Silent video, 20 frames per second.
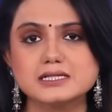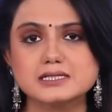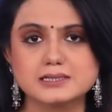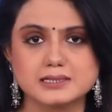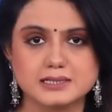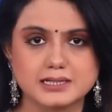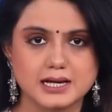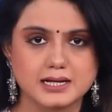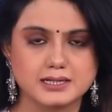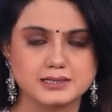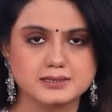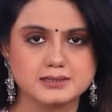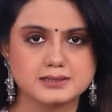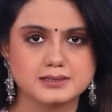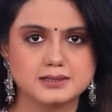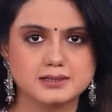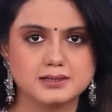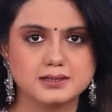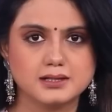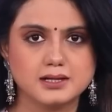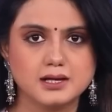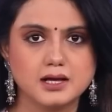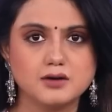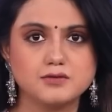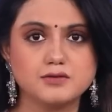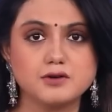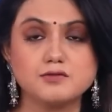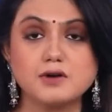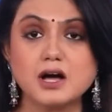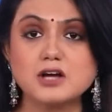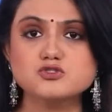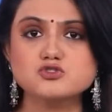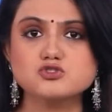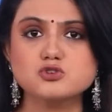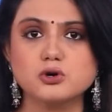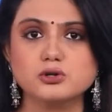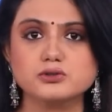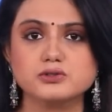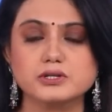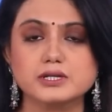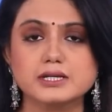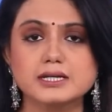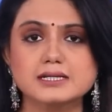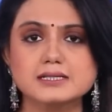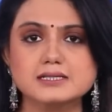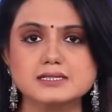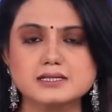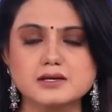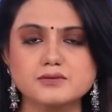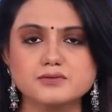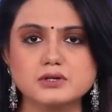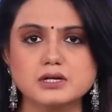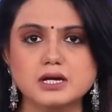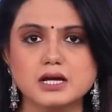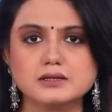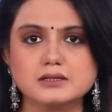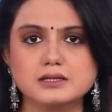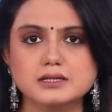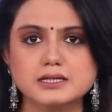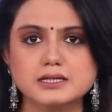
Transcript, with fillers: these attacks. Fawad Chaudhry and several other